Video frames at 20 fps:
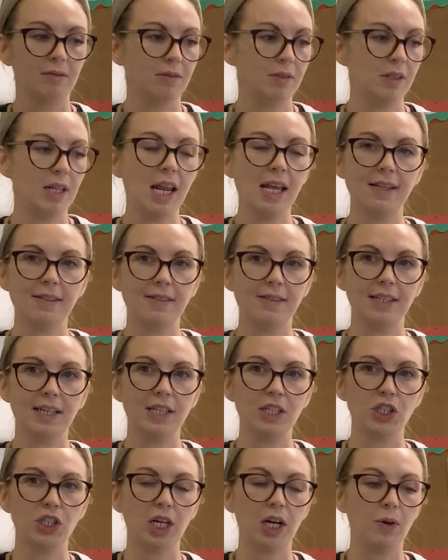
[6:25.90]
Let's see,
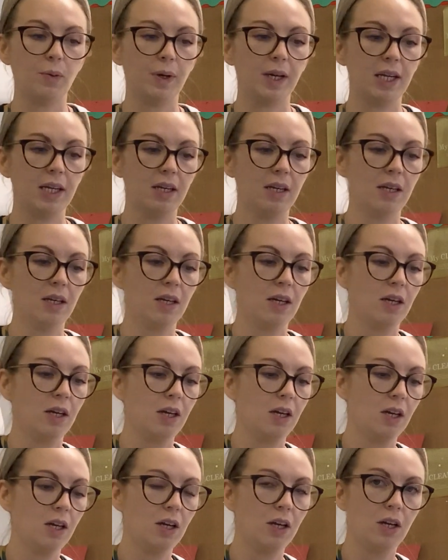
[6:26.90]
shall we?
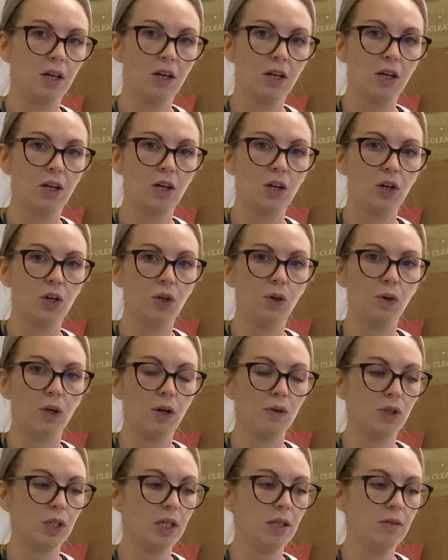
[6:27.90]
Glue
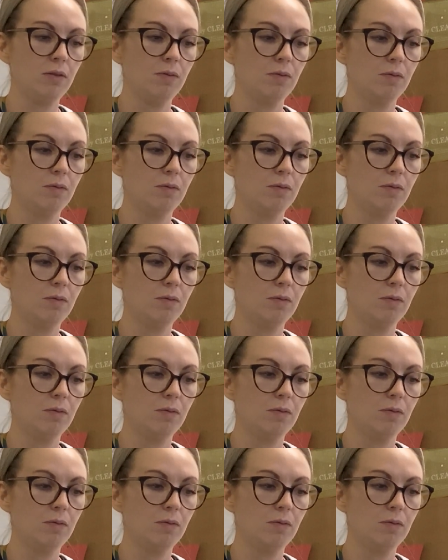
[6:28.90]
goes in.